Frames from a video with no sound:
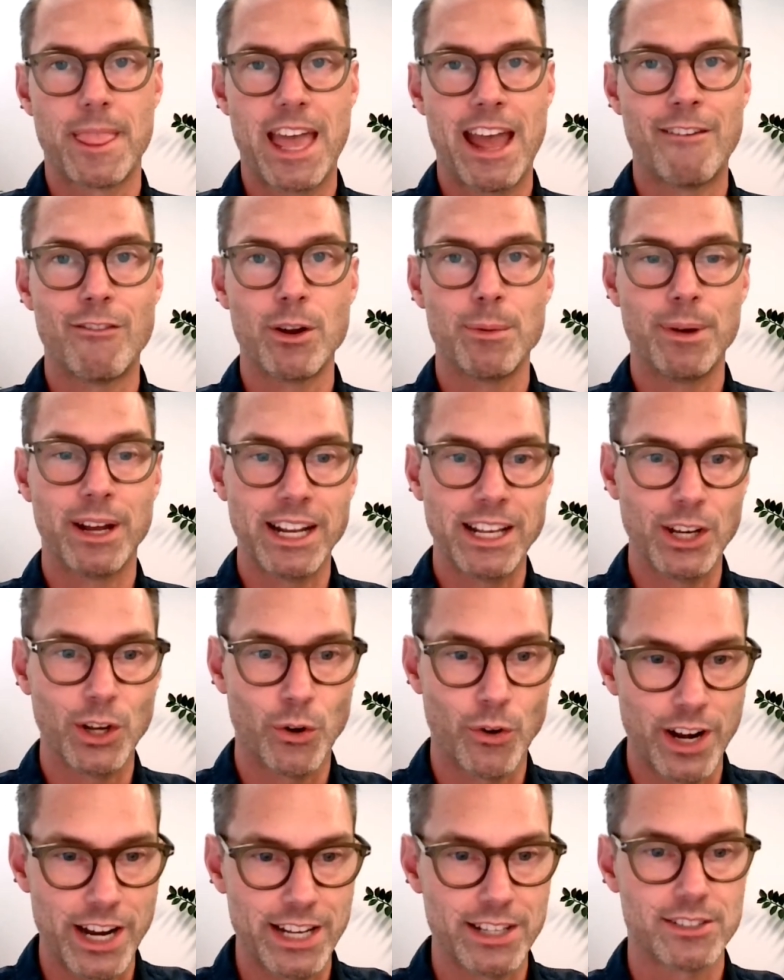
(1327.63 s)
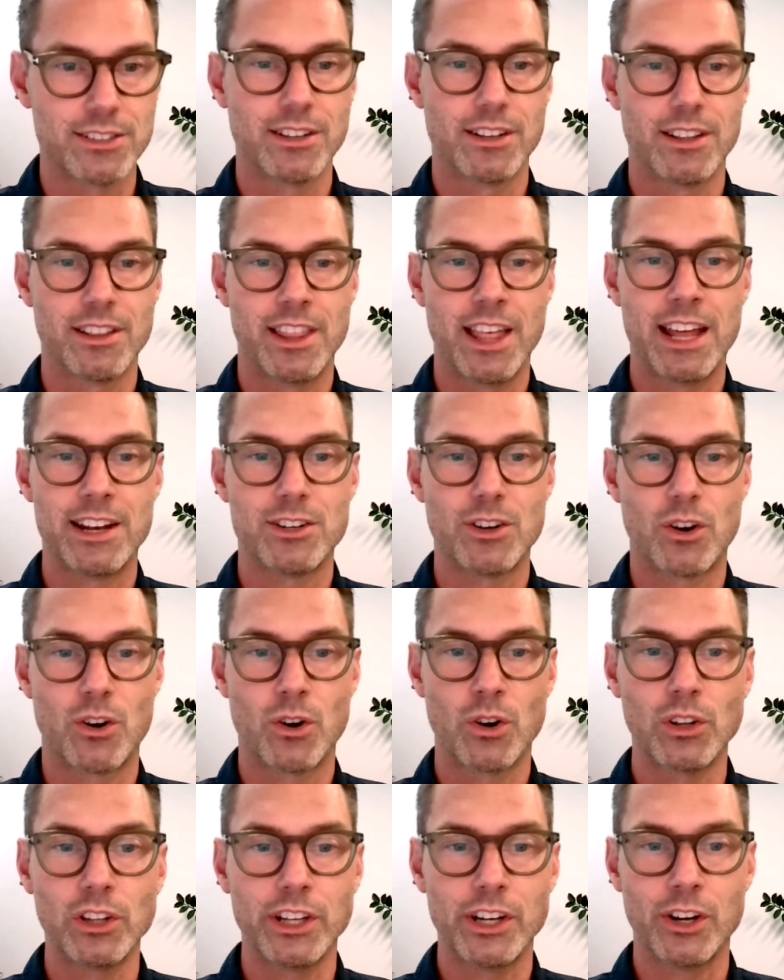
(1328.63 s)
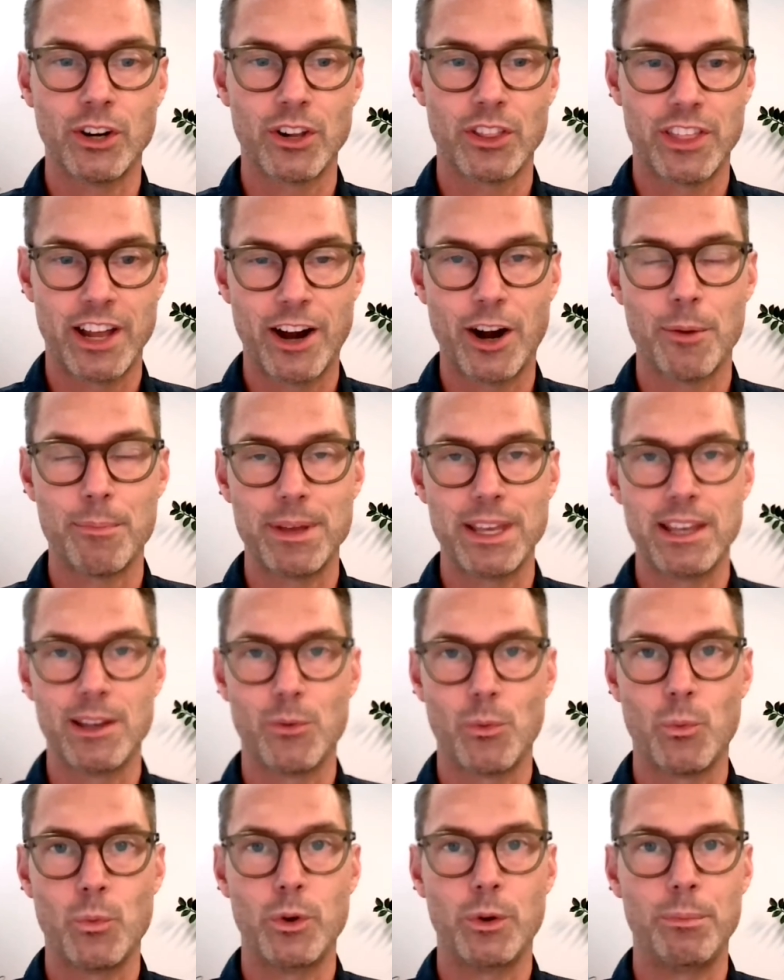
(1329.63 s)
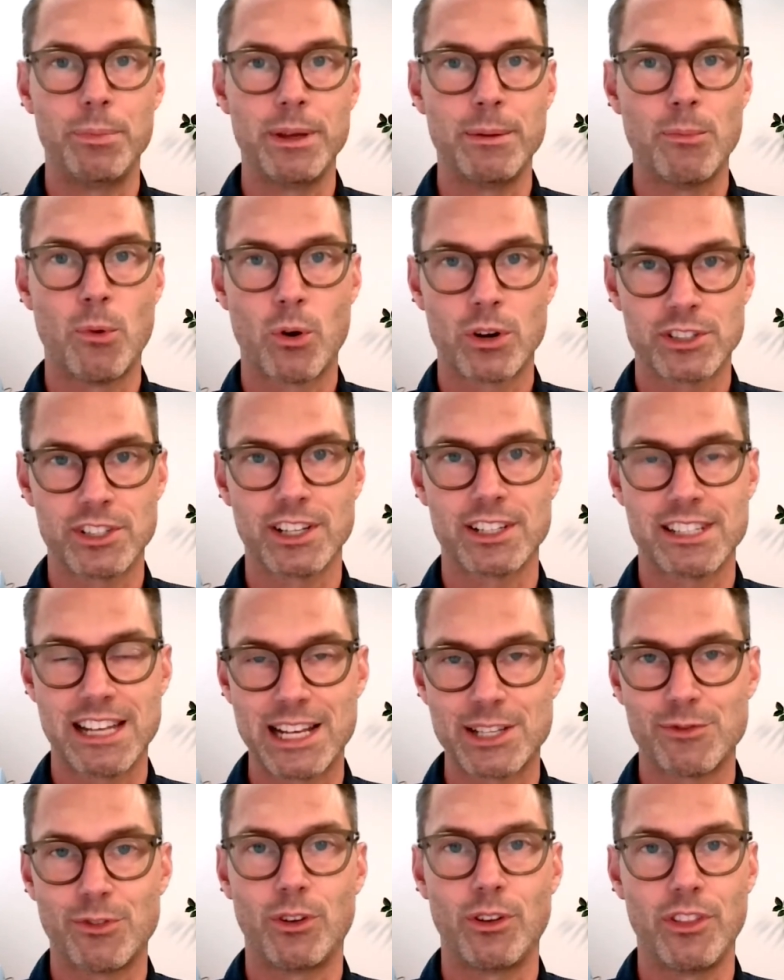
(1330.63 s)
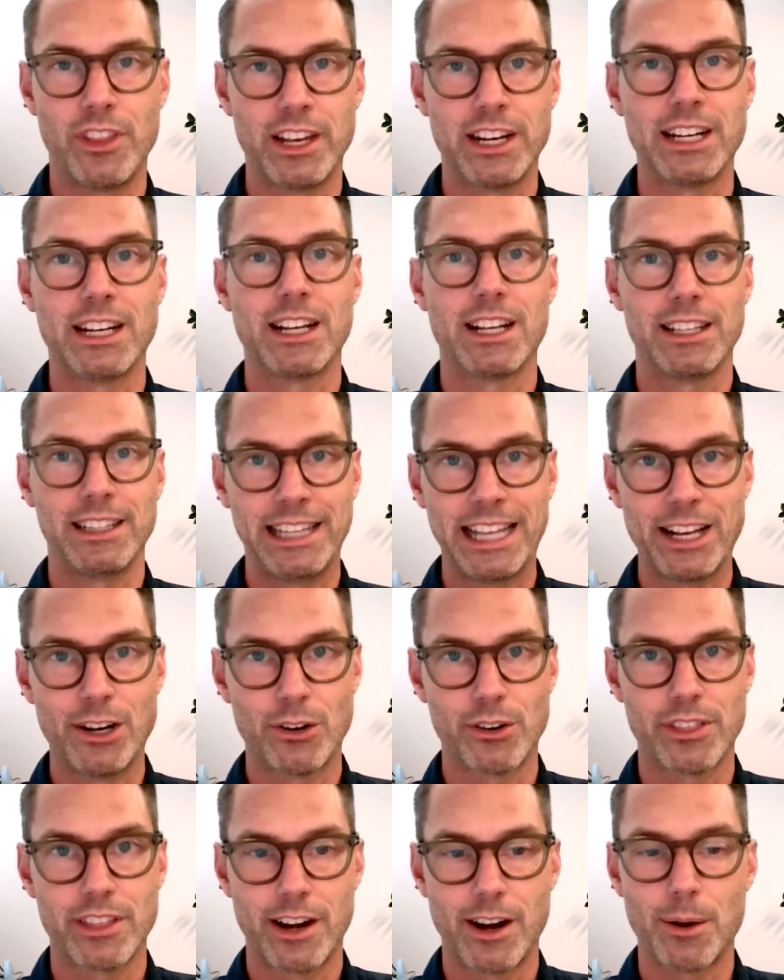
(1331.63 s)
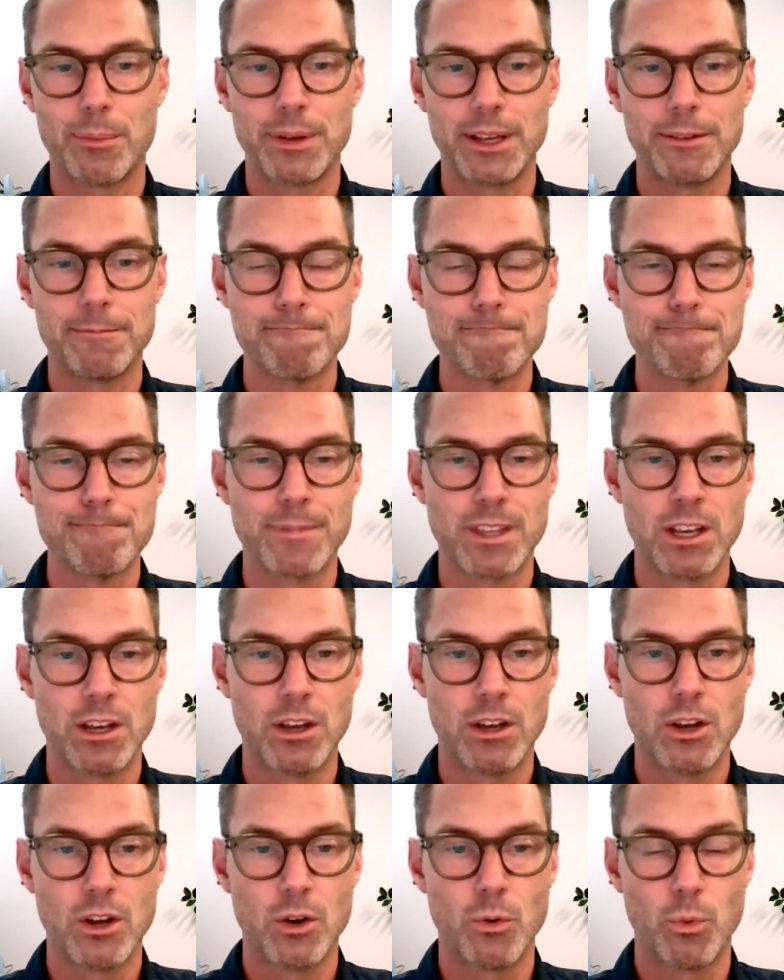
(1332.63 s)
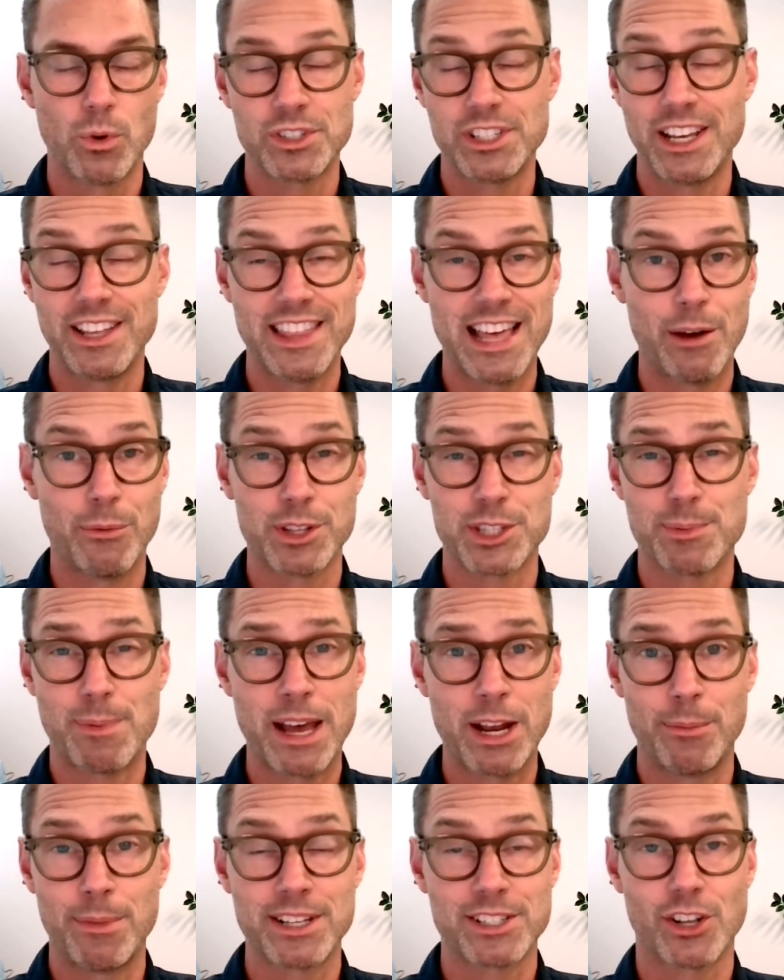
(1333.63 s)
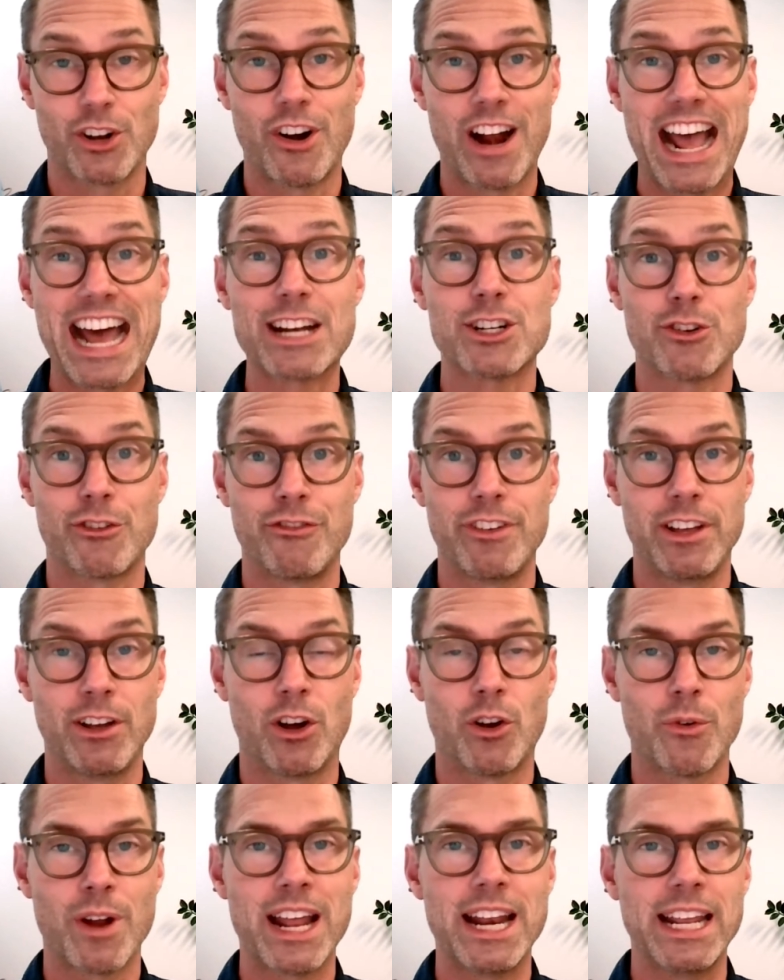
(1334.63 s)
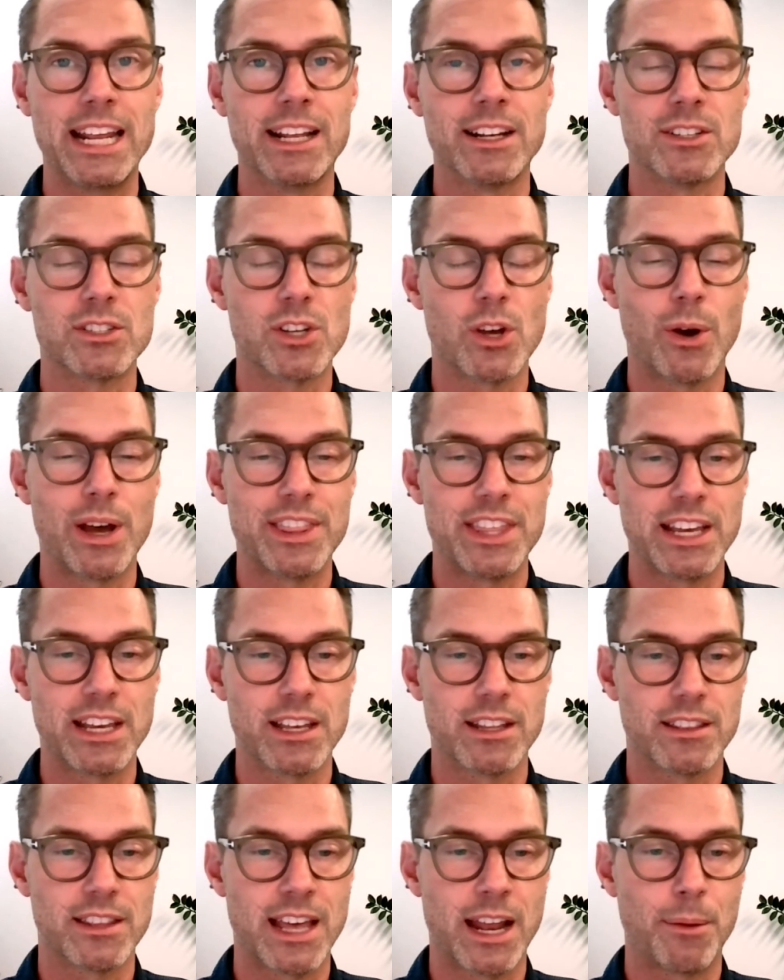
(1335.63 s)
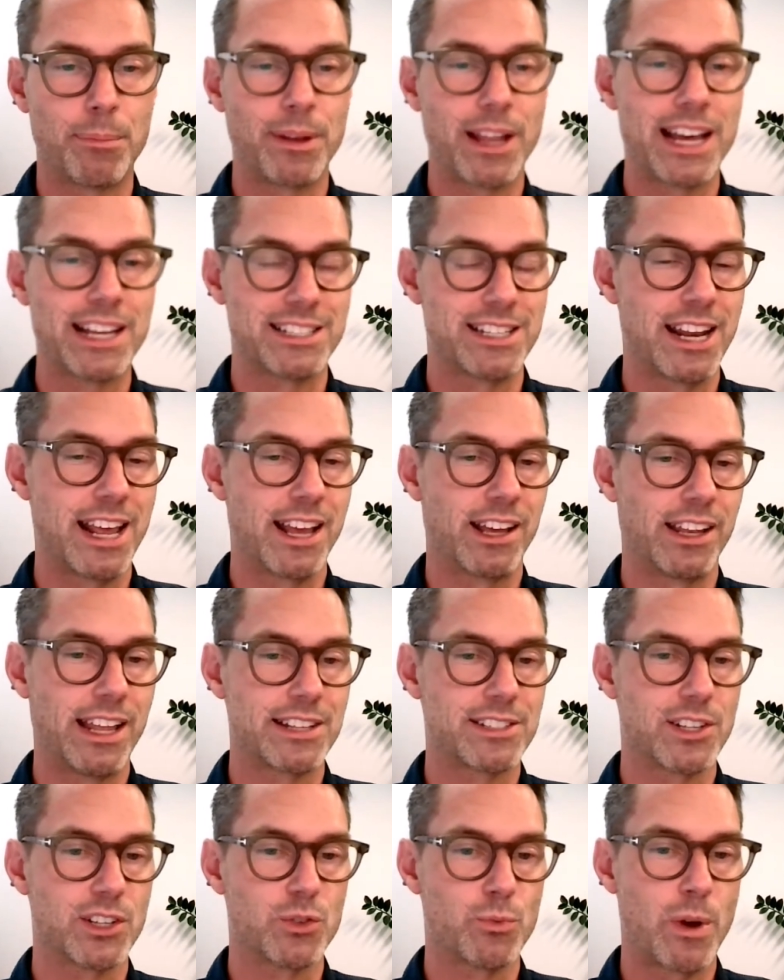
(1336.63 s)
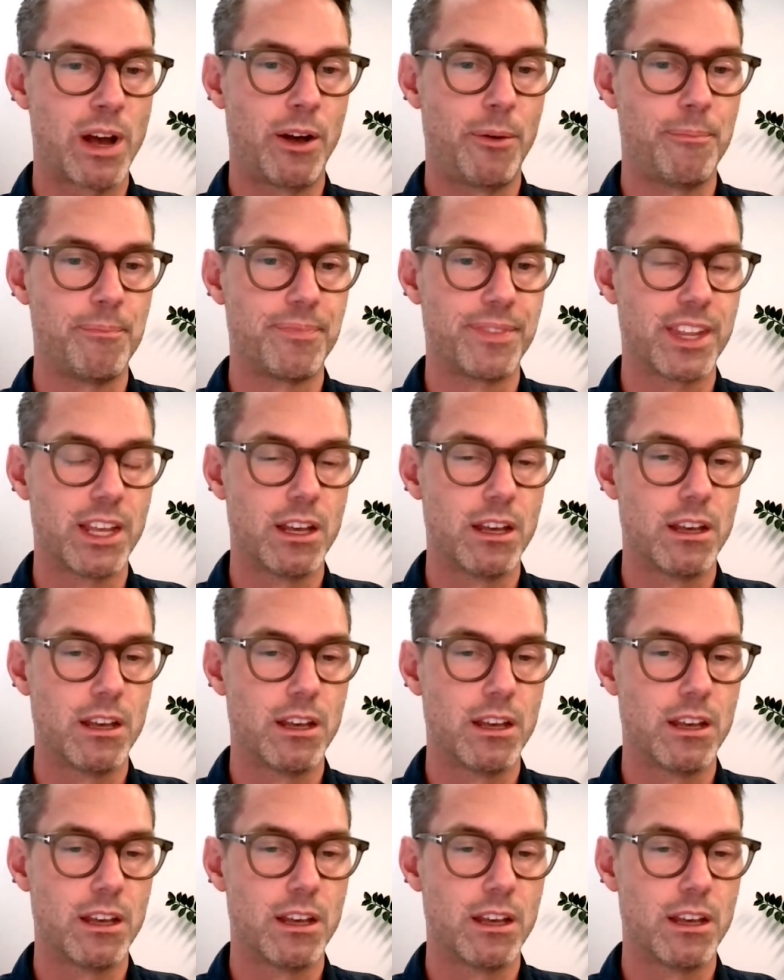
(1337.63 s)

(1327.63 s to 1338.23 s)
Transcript: Everybody agrees that earlier therapy will be more successful than later therapy. We're seeing that with spinal muscular atrophy already, and so I think that applies in ALS as well.